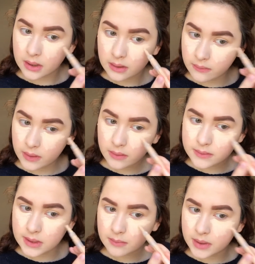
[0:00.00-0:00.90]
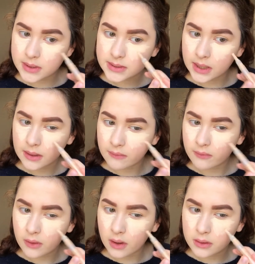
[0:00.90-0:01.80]
I feel like it was like my second
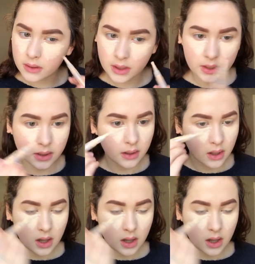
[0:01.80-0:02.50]
vlog that I did,